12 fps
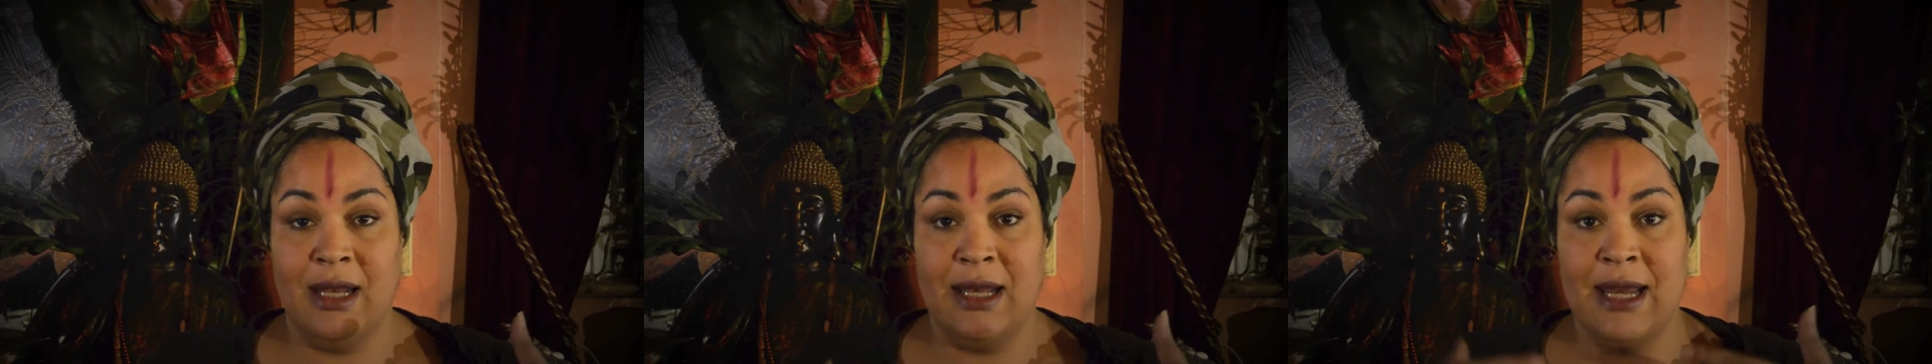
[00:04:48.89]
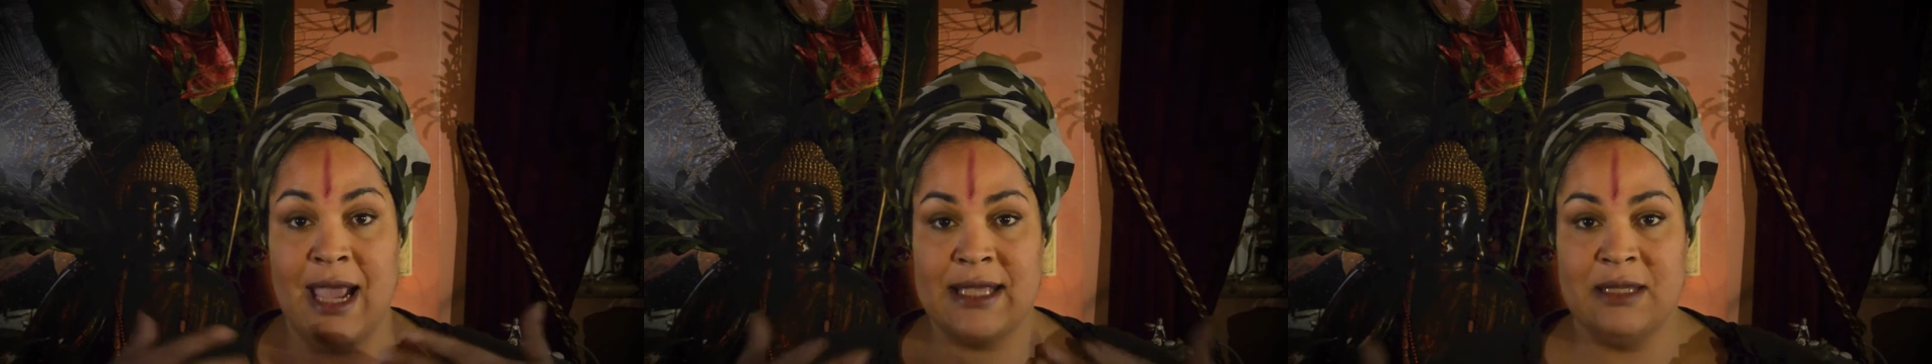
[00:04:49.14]

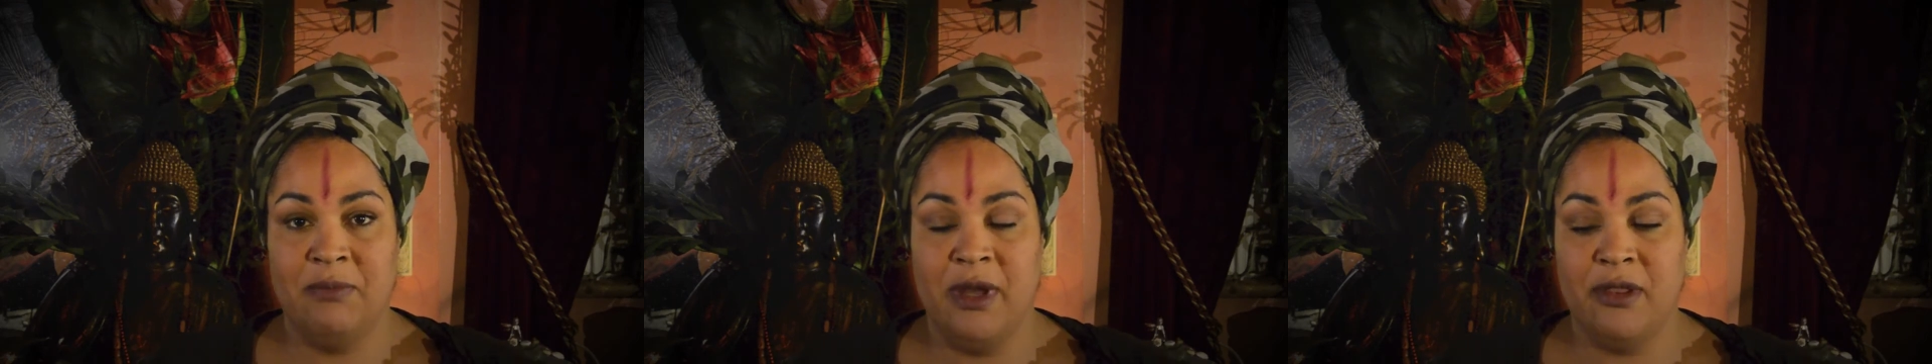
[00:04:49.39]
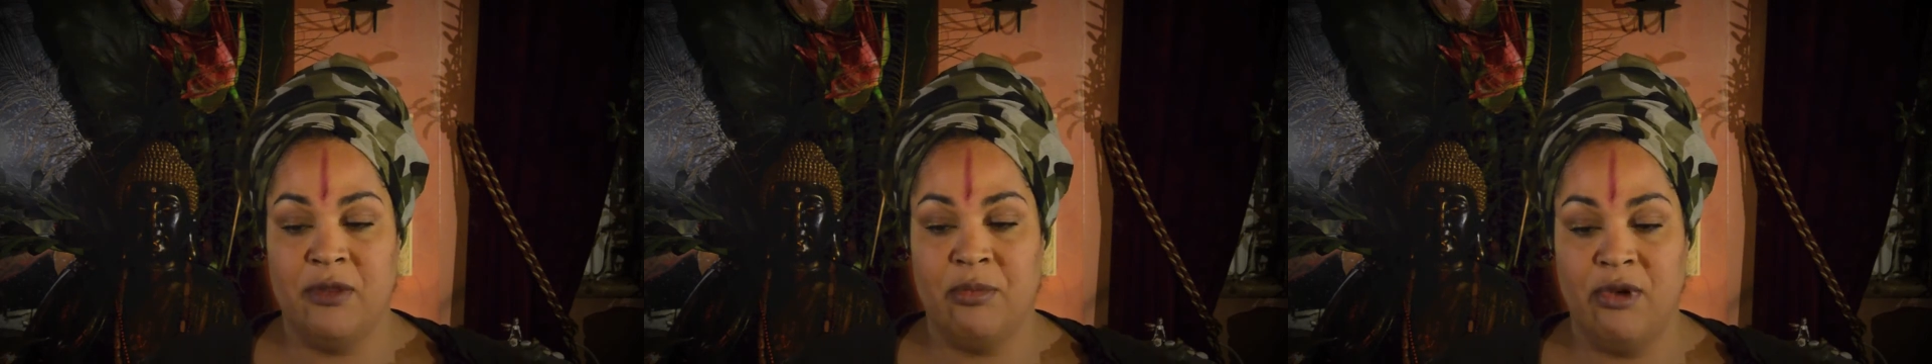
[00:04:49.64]
next
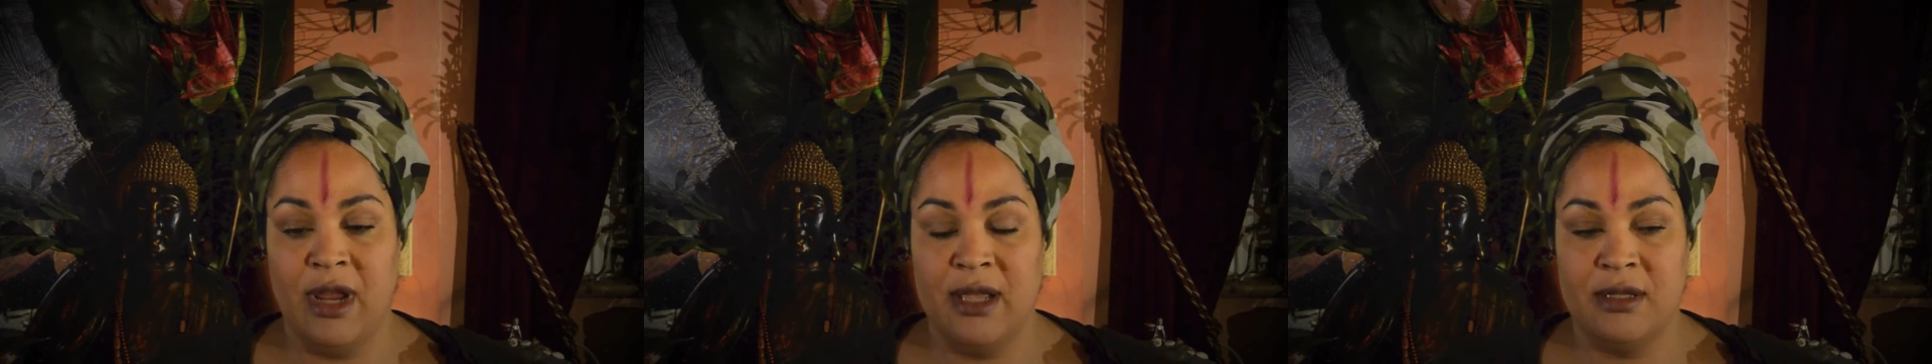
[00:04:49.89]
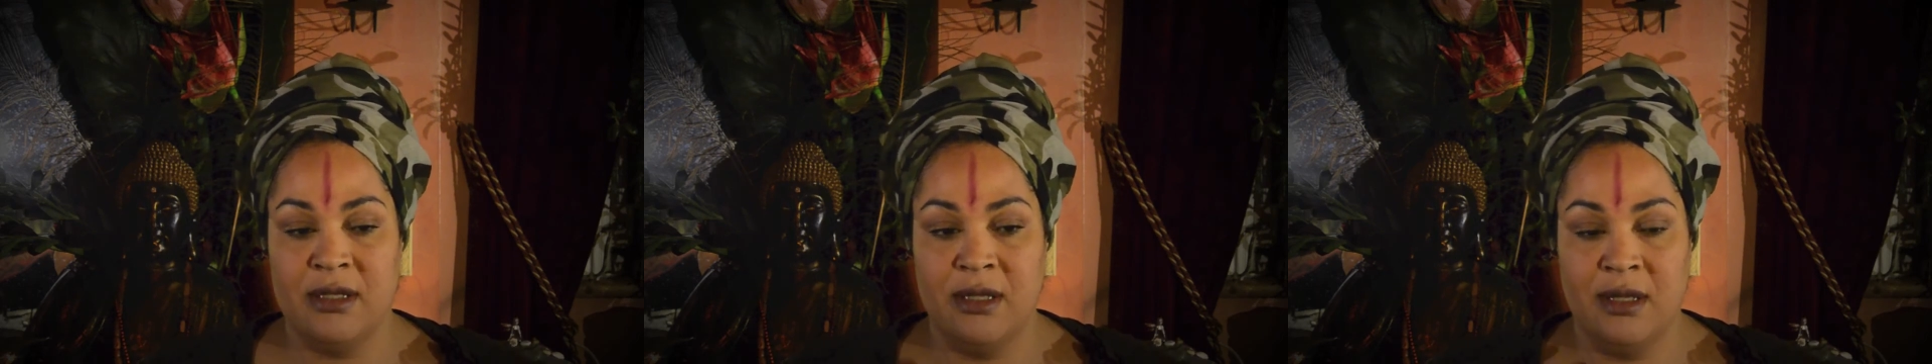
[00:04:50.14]
month
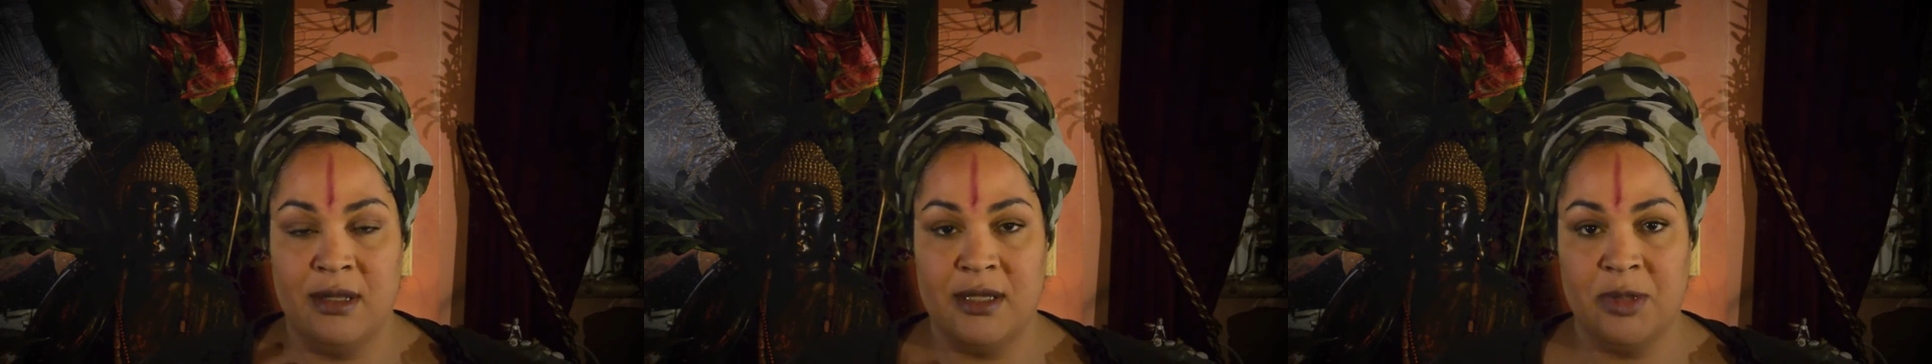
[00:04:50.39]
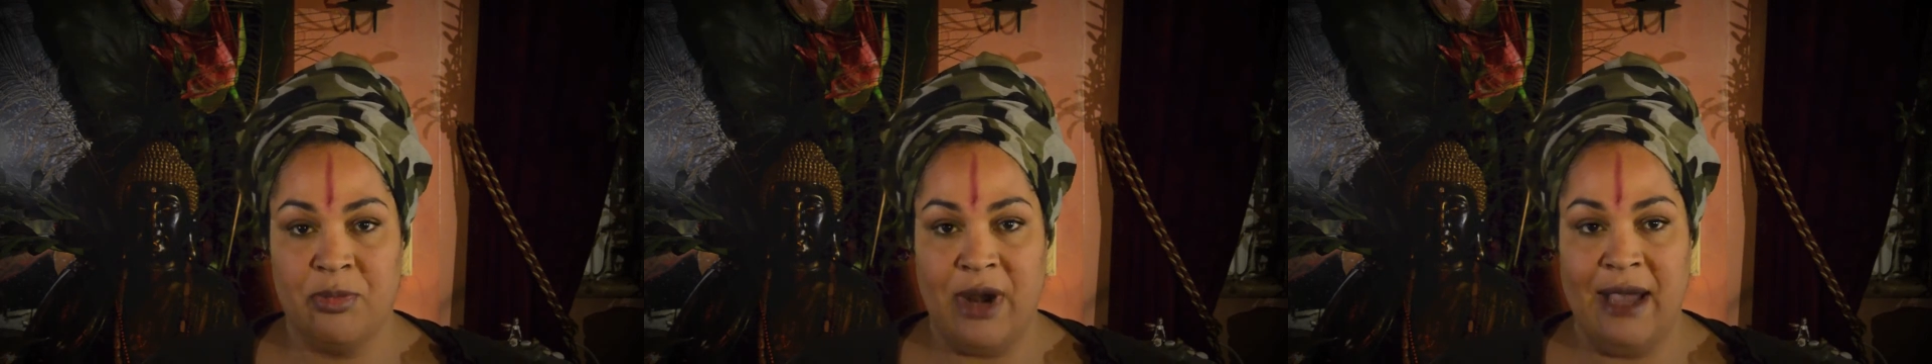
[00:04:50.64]
brings the
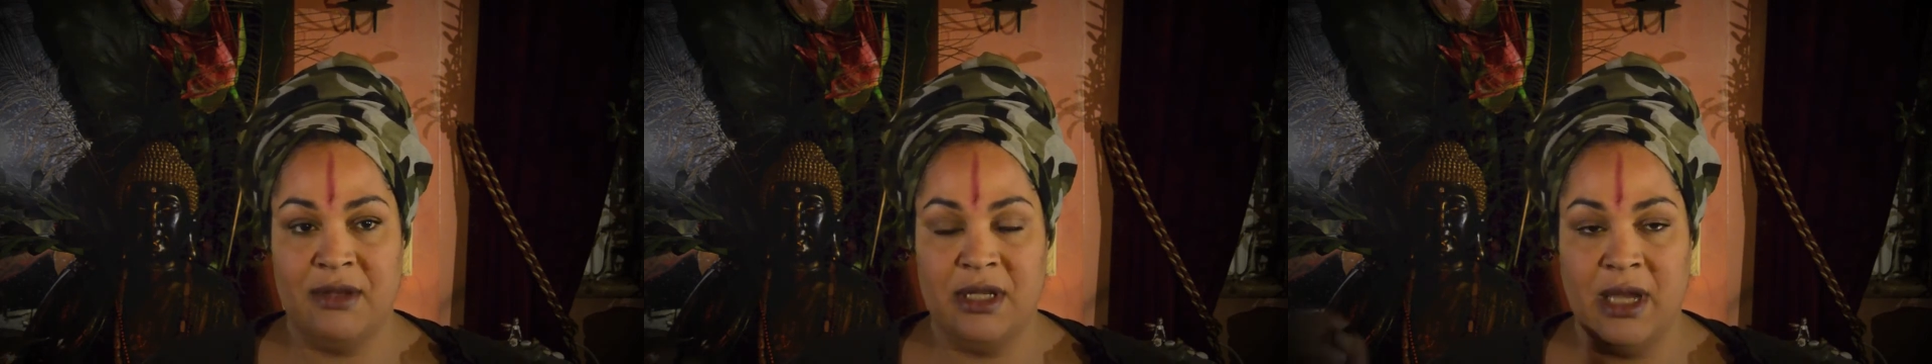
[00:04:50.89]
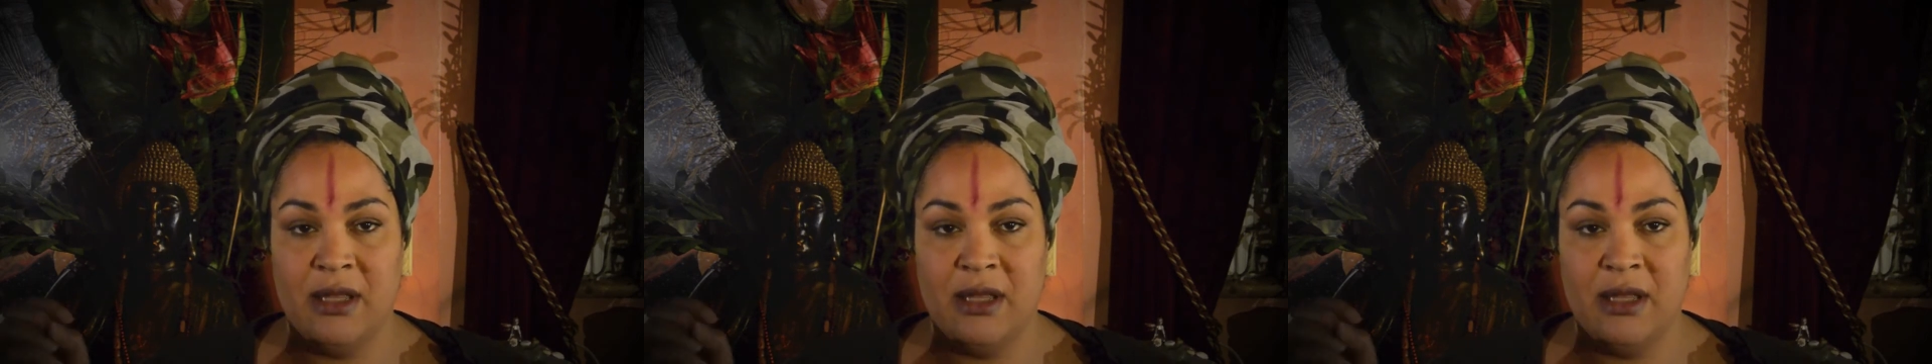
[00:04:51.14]
sprouting